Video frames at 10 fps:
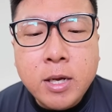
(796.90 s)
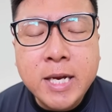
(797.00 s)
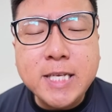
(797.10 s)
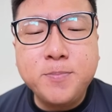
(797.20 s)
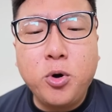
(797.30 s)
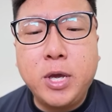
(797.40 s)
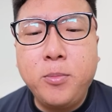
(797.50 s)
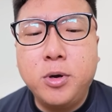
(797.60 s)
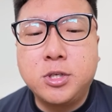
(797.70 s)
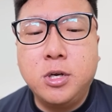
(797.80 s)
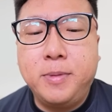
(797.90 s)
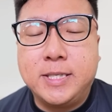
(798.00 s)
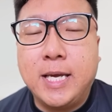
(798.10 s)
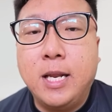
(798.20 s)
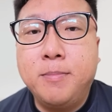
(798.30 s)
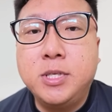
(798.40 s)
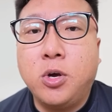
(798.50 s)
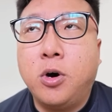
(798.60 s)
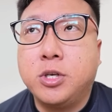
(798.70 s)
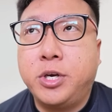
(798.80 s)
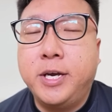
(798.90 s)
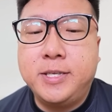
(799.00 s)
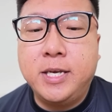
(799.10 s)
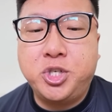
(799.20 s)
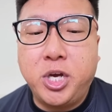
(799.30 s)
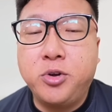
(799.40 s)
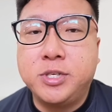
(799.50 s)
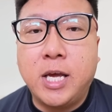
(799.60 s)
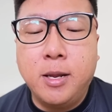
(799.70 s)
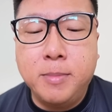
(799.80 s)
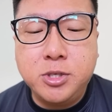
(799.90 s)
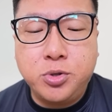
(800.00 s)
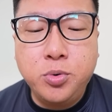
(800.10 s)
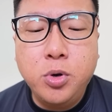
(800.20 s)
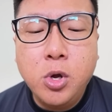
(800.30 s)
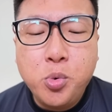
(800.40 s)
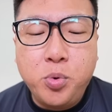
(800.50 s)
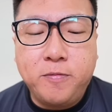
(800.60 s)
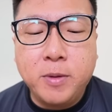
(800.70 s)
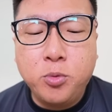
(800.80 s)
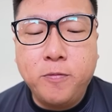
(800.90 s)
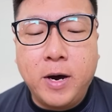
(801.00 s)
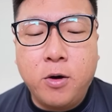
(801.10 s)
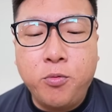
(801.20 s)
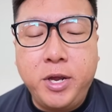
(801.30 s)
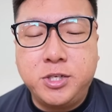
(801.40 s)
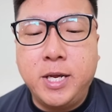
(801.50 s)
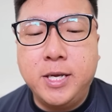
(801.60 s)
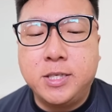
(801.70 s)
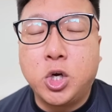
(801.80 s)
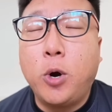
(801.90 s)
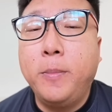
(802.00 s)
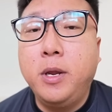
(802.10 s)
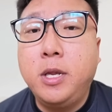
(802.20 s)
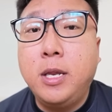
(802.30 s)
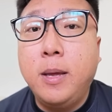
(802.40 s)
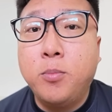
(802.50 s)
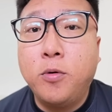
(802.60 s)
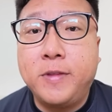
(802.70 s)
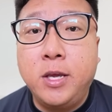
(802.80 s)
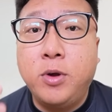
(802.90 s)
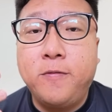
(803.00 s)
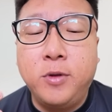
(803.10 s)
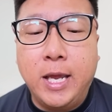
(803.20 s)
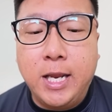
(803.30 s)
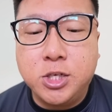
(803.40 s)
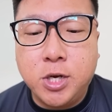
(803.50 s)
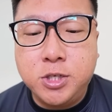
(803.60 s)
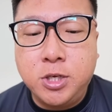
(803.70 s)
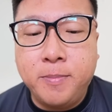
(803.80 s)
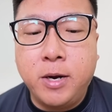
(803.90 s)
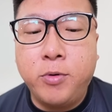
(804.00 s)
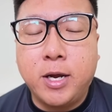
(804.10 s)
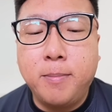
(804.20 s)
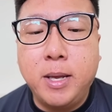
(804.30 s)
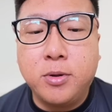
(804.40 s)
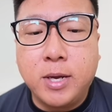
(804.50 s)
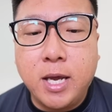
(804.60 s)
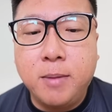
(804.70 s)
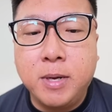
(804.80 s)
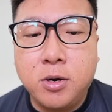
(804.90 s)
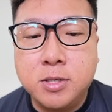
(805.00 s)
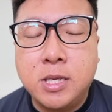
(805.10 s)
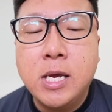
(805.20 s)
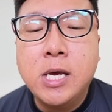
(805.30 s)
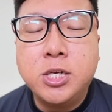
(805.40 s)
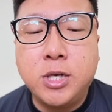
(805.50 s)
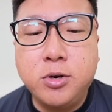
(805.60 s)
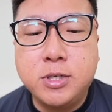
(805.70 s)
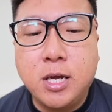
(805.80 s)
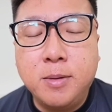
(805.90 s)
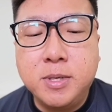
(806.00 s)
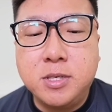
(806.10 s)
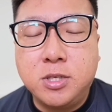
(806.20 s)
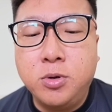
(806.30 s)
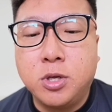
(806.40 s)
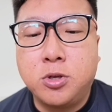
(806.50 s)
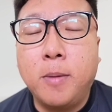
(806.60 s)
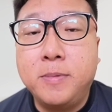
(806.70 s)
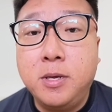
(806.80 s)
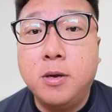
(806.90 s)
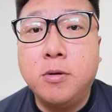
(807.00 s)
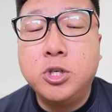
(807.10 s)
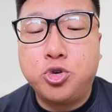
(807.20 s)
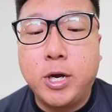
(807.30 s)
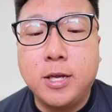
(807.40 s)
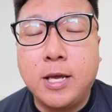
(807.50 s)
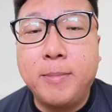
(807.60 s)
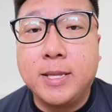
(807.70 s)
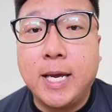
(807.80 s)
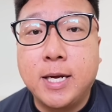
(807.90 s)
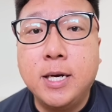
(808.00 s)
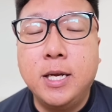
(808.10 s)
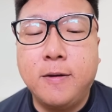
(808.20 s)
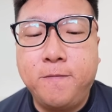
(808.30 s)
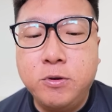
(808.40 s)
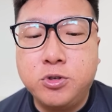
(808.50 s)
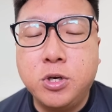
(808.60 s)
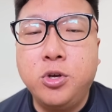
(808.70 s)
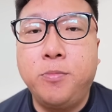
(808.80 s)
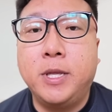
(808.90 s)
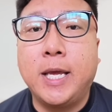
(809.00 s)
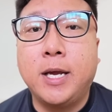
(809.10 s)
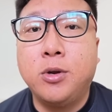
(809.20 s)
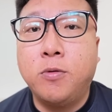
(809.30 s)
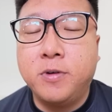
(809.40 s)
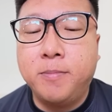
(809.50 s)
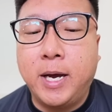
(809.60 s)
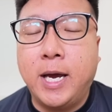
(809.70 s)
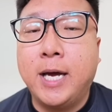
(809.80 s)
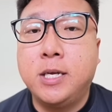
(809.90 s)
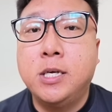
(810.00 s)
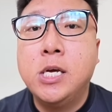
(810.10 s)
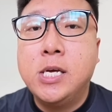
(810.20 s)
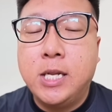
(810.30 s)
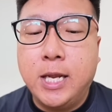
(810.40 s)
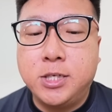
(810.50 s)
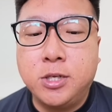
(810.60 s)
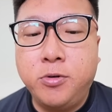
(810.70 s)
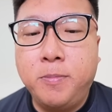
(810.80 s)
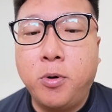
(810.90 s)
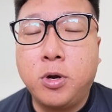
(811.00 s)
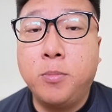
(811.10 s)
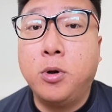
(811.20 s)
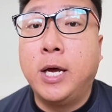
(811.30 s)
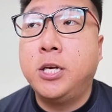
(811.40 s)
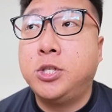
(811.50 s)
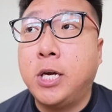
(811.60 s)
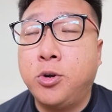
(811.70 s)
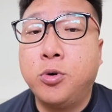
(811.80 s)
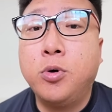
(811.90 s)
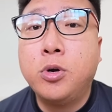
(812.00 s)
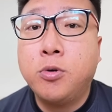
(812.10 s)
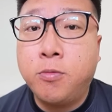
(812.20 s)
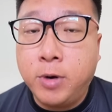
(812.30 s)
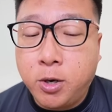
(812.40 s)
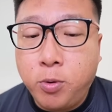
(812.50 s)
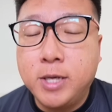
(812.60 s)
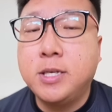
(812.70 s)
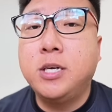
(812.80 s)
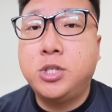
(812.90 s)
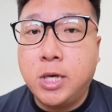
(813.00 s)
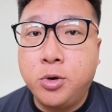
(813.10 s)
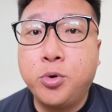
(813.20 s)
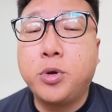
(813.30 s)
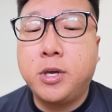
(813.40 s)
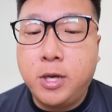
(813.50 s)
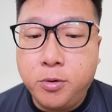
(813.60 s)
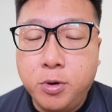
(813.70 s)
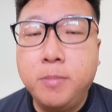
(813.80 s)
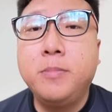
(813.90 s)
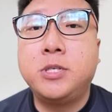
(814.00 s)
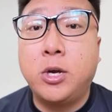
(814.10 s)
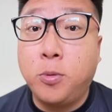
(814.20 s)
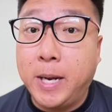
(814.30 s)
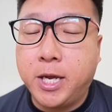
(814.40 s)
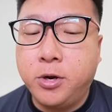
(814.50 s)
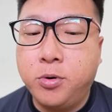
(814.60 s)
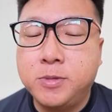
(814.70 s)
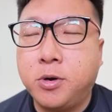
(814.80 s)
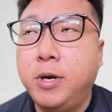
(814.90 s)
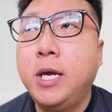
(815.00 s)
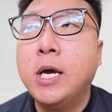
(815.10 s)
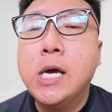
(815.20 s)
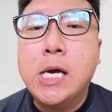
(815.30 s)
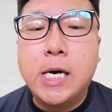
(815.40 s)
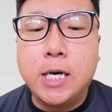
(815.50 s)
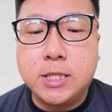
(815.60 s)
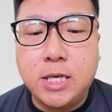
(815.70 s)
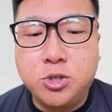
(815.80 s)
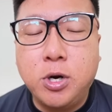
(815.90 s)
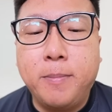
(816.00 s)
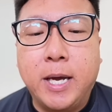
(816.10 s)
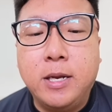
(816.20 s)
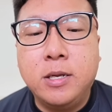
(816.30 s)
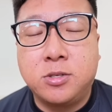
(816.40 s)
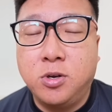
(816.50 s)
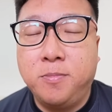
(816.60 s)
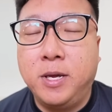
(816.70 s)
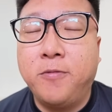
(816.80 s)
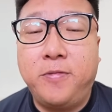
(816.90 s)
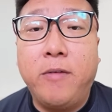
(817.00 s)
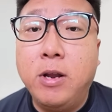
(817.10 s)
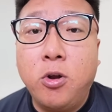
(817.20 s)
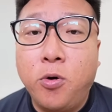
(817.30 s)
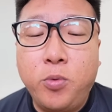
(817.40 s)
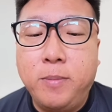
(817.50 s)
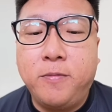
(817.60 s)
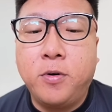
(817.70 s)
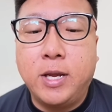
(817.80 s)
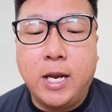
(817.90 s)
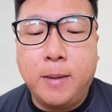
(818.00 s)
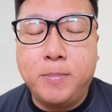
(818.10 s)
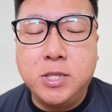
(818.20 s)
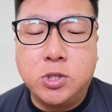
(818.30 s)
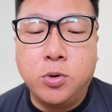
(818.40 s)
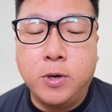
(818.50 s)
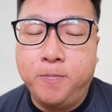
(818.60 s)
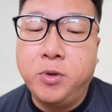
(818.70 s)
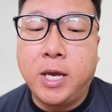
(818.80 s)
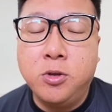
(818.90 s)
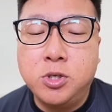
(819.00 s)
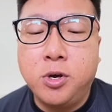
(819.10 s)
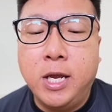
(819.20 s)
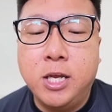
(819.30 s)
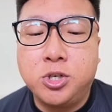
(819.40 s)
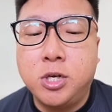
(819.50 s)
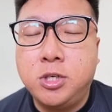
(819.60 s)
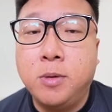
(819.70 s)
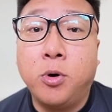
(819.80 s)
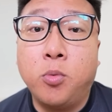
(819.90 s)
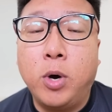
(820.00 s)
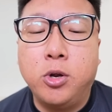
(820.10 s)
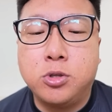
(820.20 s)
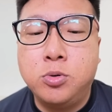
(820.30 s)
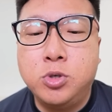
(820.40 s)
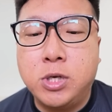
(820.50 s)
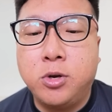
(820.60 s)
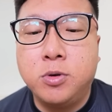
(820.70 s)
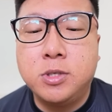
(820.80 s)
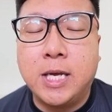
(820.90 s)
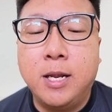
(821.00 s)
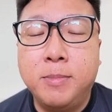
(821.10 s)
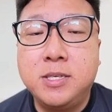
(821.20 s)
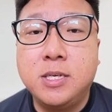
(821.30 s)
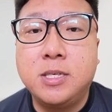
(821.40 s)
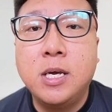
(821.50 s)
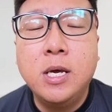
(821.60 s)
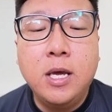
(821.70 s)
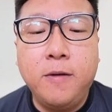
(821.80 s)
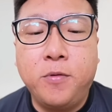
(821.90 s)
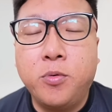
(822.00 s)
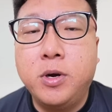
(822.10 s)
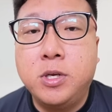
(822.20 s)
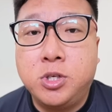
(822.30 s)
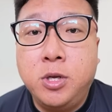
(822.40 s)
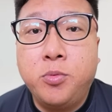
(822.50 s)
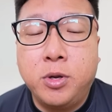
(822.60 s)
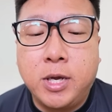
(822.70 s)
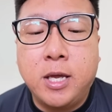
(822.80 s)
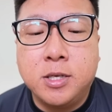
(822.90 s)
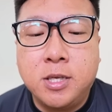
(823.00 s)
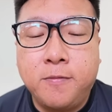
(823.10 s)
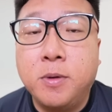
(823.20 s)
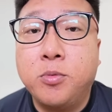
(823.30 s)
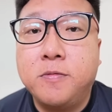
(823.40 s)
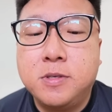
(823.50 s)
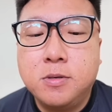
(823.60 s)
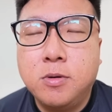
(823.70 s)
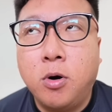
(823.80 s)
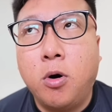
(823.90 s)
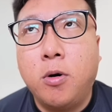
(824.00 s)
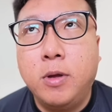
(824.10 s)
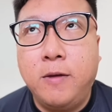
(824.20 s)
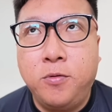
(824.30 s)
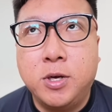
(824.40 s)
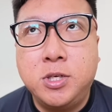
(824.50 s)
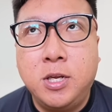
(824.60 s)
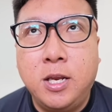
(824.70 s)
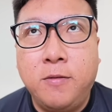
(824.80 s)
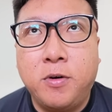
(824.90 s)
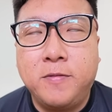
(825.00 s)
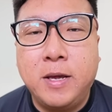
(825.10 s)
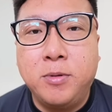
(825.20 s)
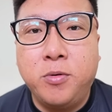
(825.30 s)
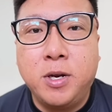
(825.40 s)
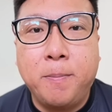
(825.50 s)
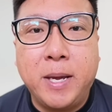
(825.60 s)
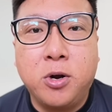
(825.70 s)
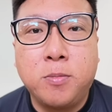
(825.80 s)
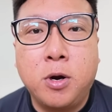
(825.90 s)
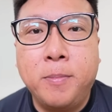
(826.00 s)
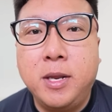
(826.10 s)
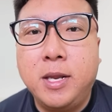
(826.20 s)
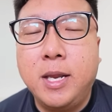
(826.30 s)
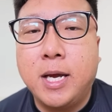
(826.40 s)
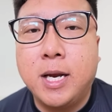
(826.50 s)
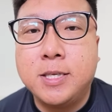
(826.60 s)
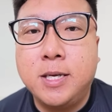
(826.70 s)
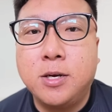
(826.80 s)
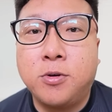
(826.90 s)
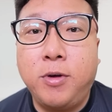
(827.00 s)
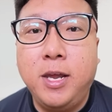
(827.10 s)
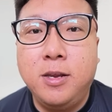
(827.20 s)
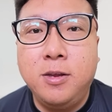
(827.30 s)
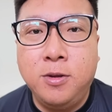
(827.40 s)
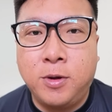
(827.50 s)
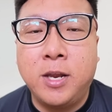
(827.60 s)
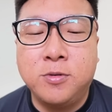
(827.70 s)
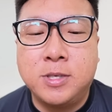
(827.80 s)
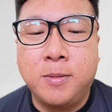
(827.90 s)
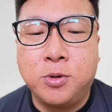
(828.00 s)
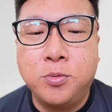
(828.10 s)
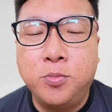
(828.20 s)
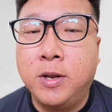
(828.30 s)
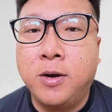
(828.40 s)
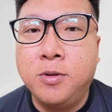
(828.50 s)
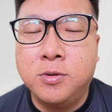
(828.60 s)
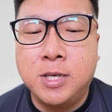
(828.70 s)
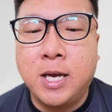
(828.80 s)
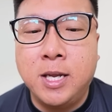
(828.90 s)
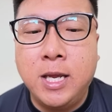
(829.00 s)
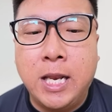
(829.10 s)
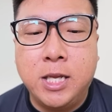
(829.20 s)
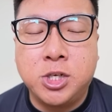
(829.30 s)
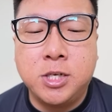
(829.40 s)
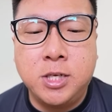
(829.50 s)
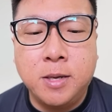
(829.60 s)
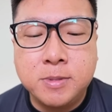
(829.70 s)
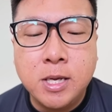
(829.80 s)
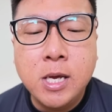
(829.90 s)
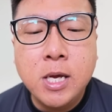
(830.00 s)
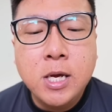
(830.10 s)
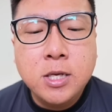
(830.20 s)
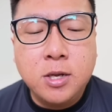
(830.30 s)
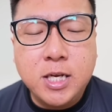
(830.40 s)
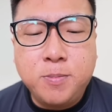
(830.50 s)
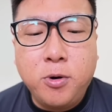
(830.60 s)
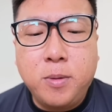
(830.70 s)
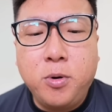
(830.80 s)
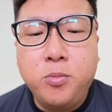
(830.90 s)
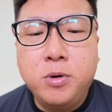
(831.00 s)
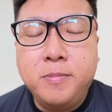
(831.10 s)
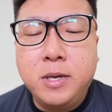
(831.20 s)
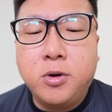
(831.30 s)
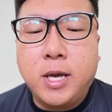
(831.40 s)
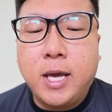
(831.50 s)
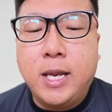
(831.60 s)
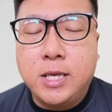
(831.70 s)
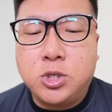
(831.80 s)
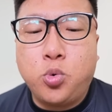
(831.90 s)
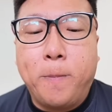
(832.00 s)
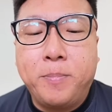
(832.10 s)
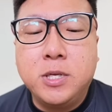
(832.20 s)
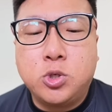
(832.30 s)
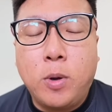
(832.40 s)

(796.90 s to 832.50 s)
Next Pokemon is going to be Salamence, or should I say Shadow Salamence 2, with the move Outrage. That is a Community Day move that you have to Elite Charge Team, and I recommend to get it because Shadow Salamence is still the top tier Dragon type attacker. In the future, you'll be taken over by other legendary Pokemon like Shadow Rayquaza, Shadow Kyurem, Shadow Black Kyurem, sorry, etc. But it's going to be a very long wait before that happens, so you can use your Elite Charge Team on 1 or 2 Shadow Salamences if you actually want to get yourself the moves. Or if you actually did evolve them during the Bagon Community Day Classic, great, you can use them too without using any Elite Charge TMs. The next Pokemon we will be looking at is Swampert.